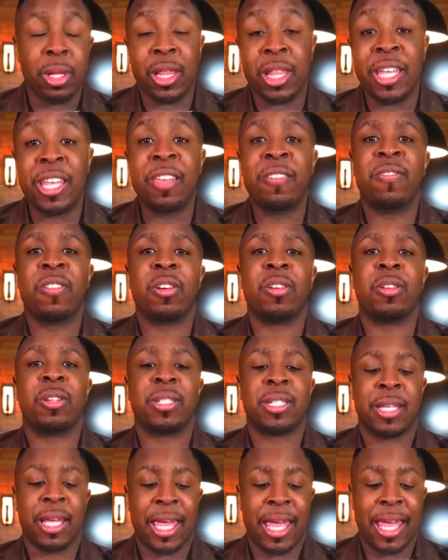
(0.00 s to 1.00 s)

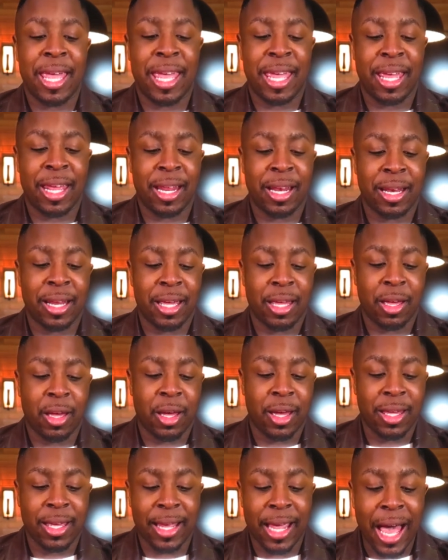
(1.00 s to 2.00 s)
believers in
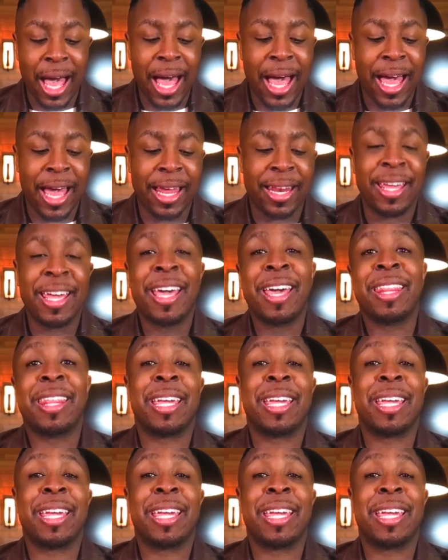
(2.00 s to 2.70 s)
God,